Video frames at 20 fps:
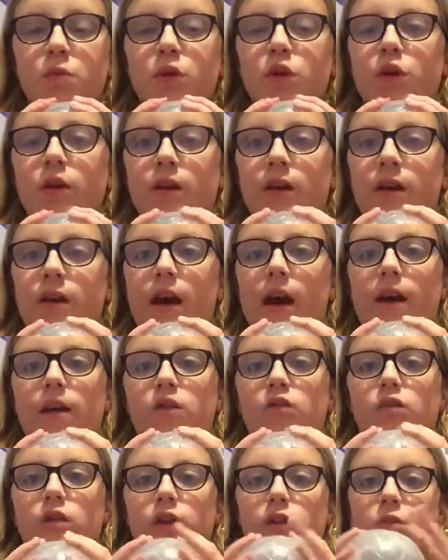one you can get.
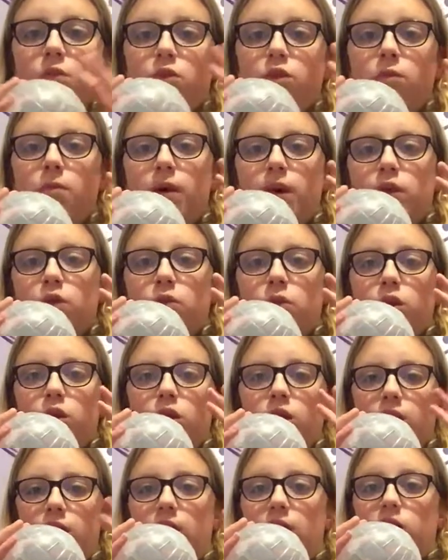It's really small. The biggest one
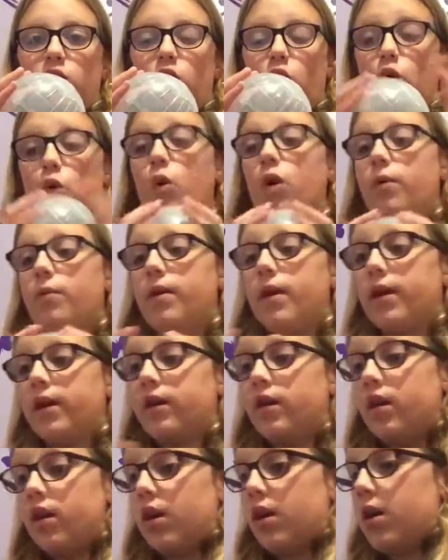you can get is like quite
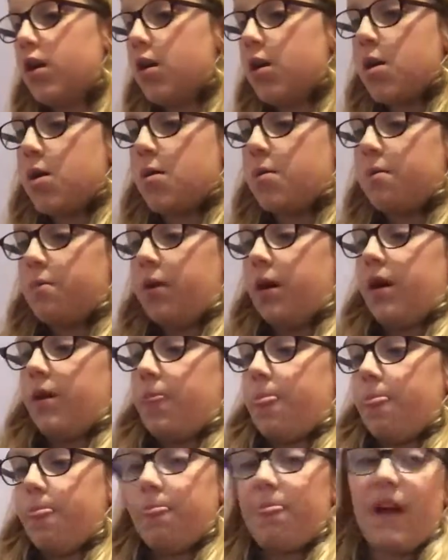big,
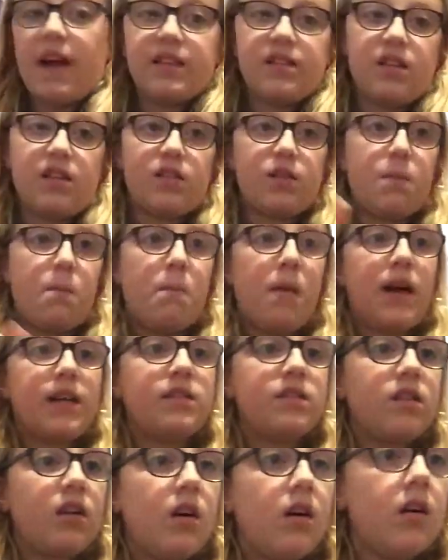but that doesn't
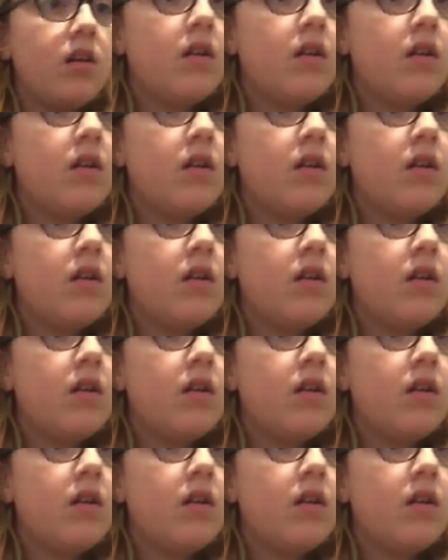matter.